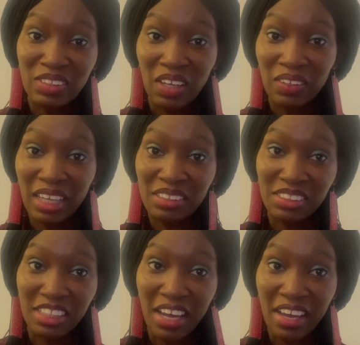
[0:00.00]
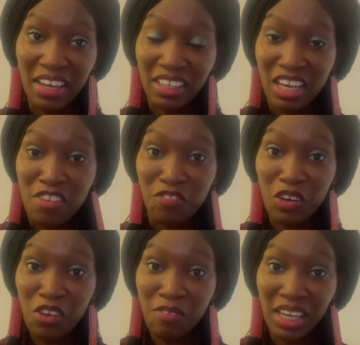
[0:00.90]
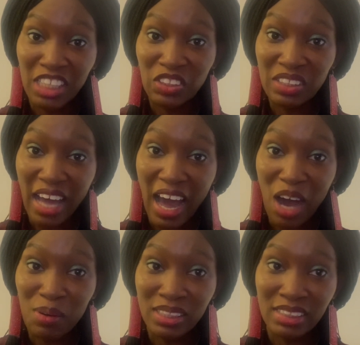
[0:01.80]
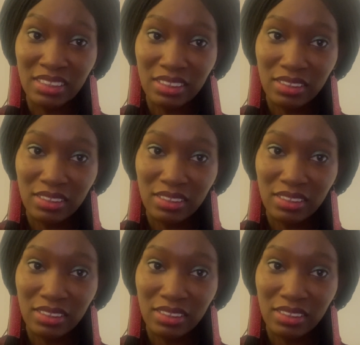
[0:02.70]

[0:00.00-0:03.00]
you another check for your vacation hours.